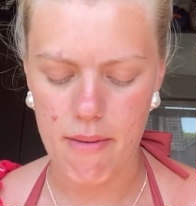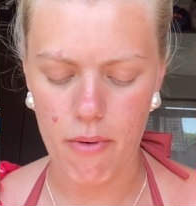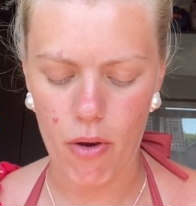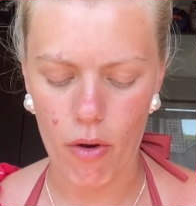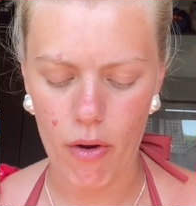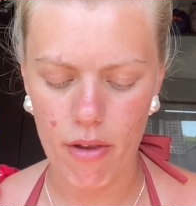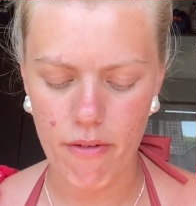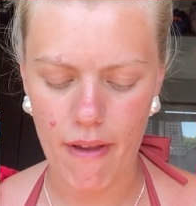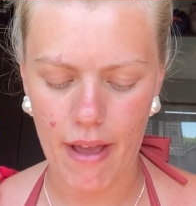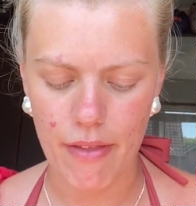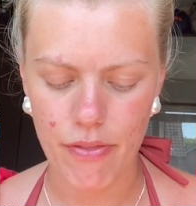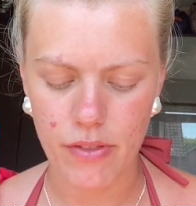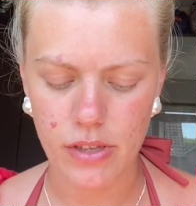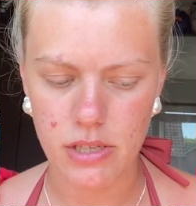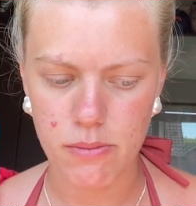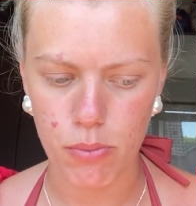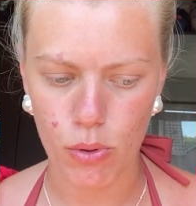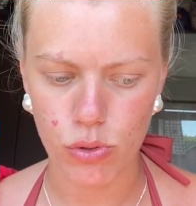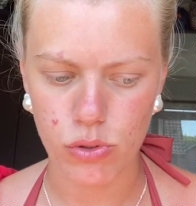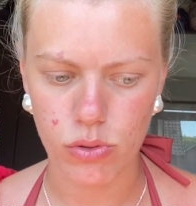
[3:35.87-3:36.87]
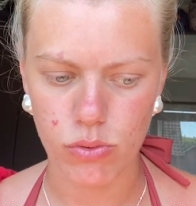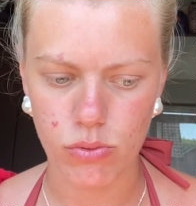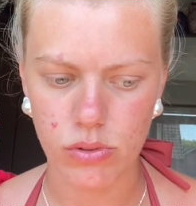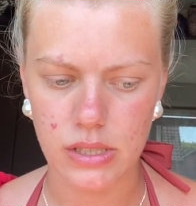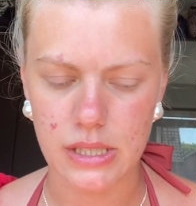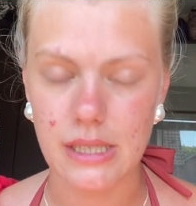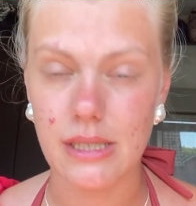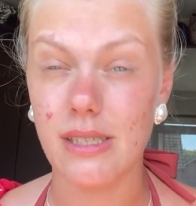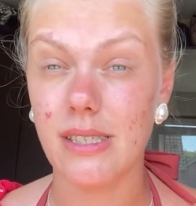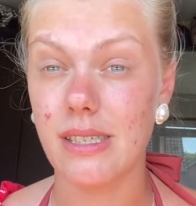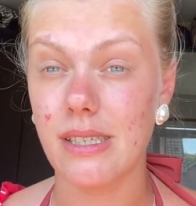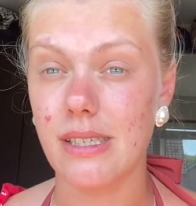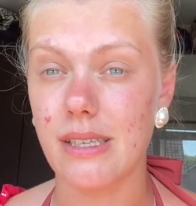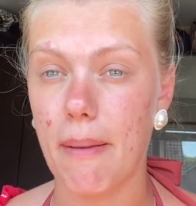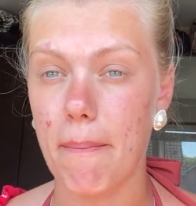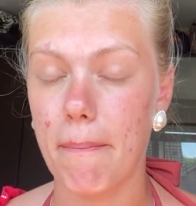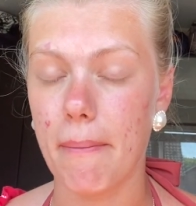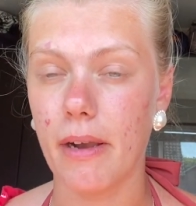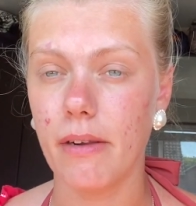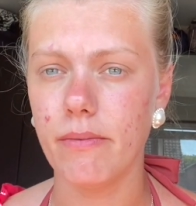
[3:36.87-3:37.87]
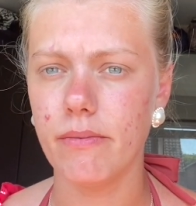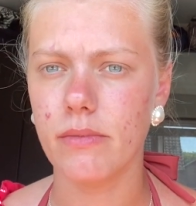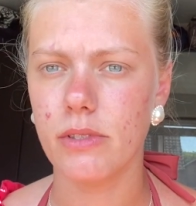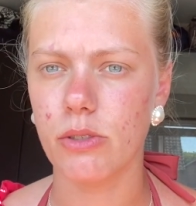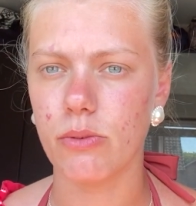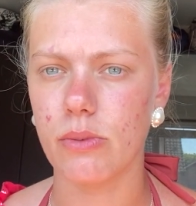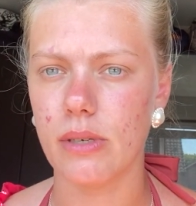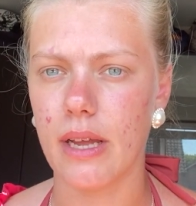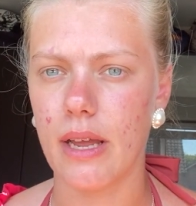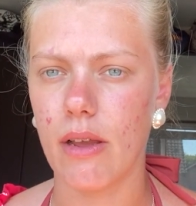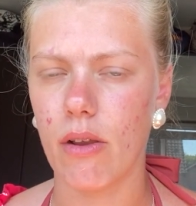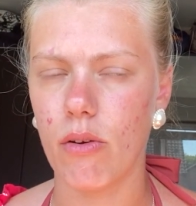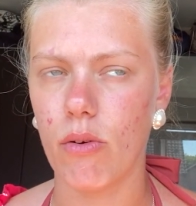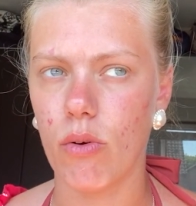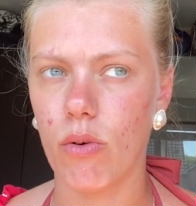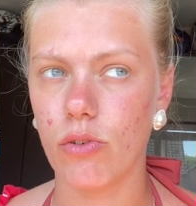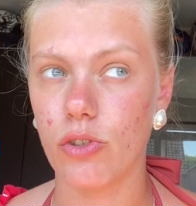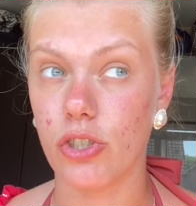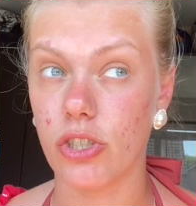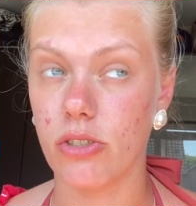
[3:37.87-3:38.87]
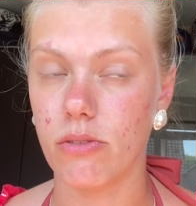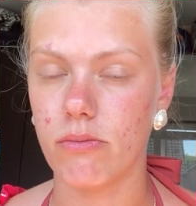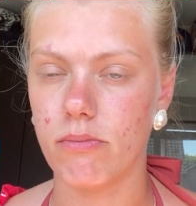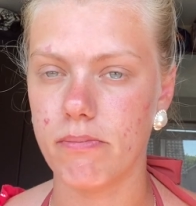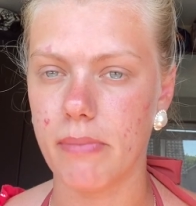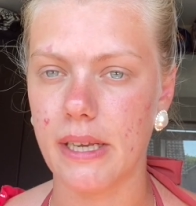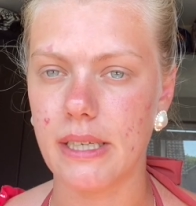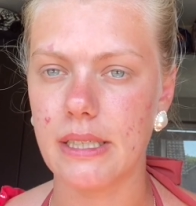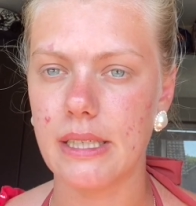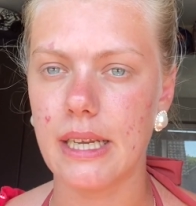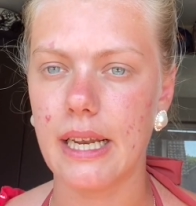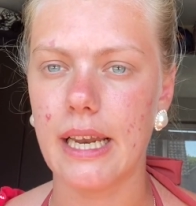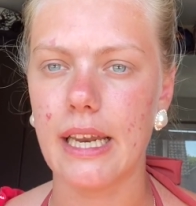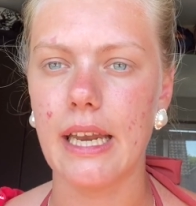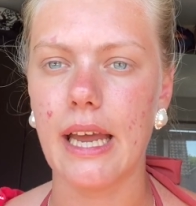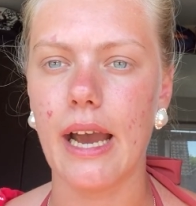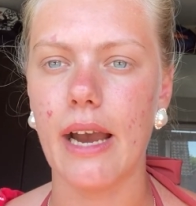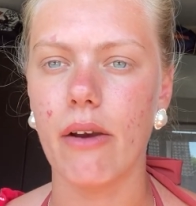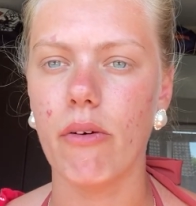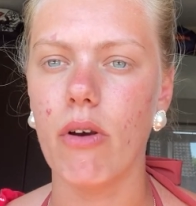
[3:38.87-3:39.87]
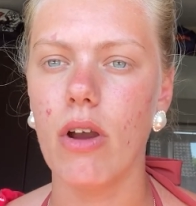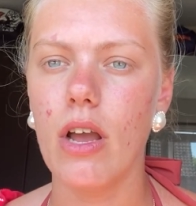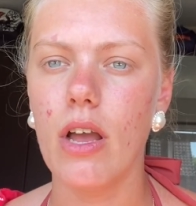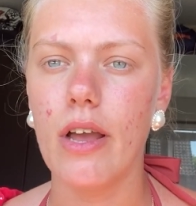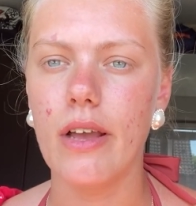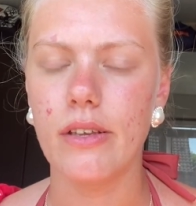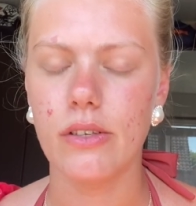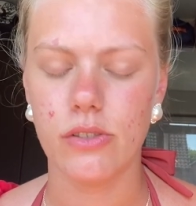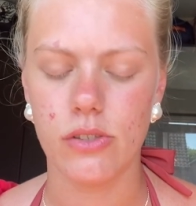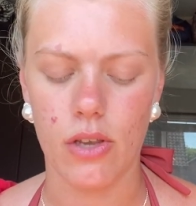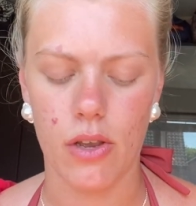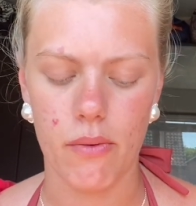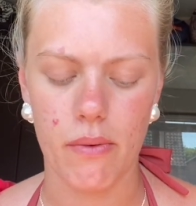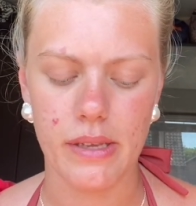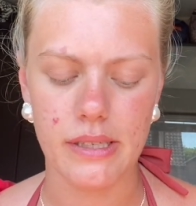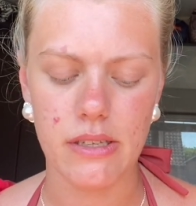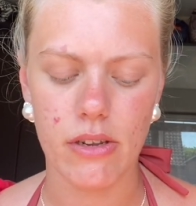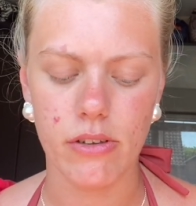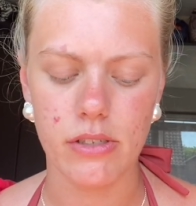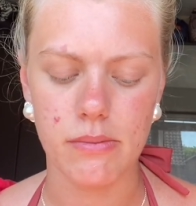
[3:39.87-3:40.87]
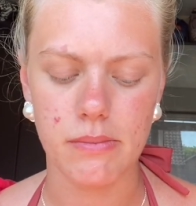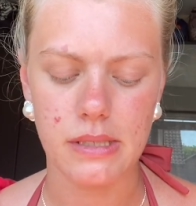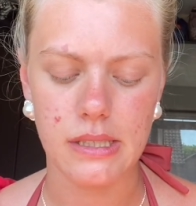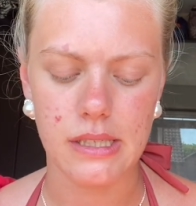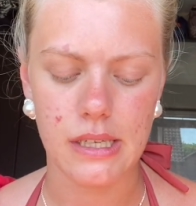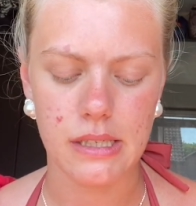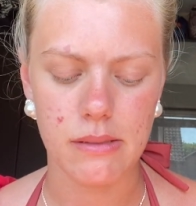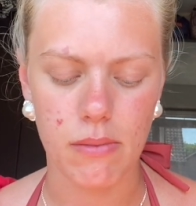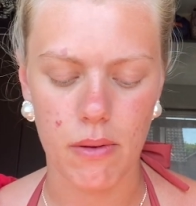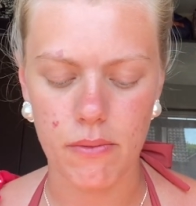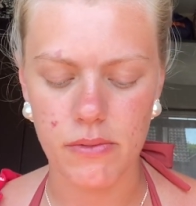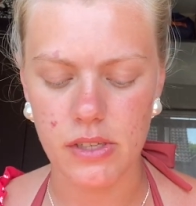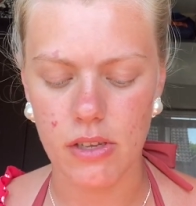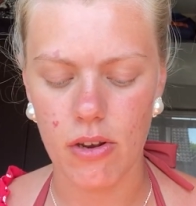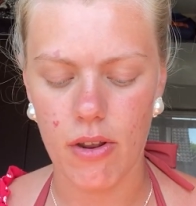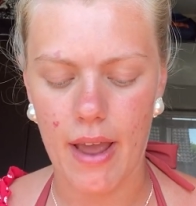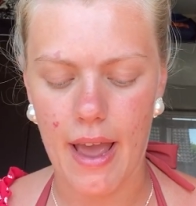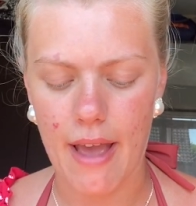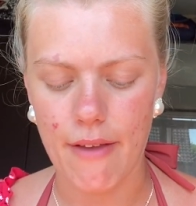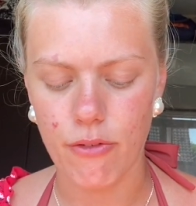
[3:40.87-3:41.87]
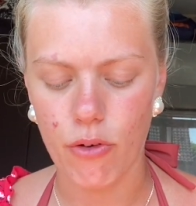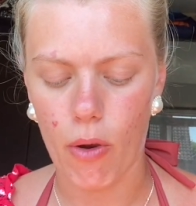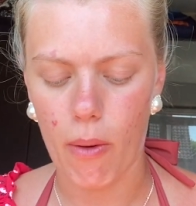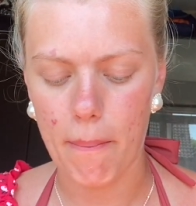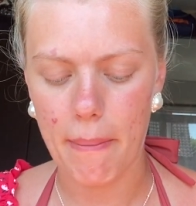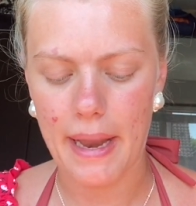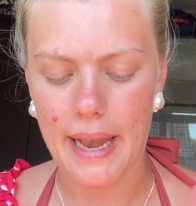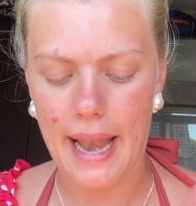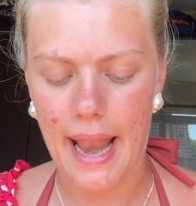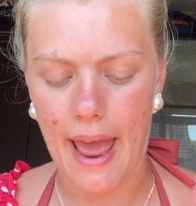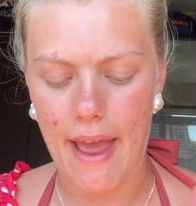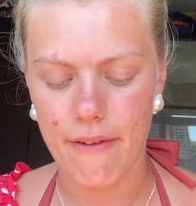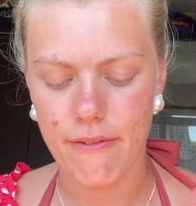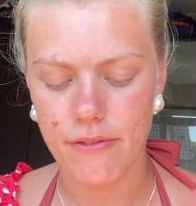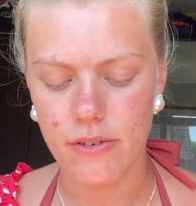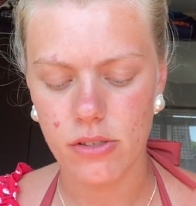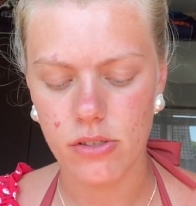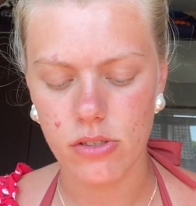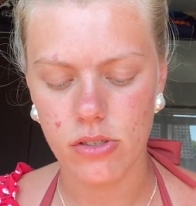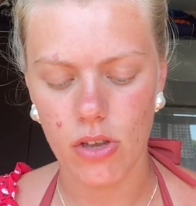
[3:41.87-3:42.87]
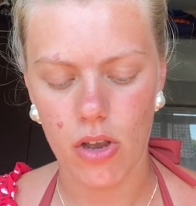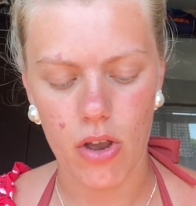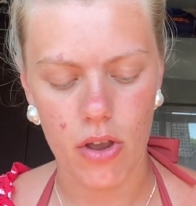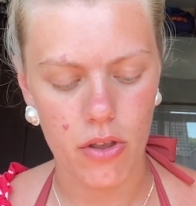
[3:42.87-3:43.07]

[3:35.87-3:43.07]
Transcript: I've had this bottle since December, so we're June basically now, so it's lasted me 6 months, and I have got a bit left, so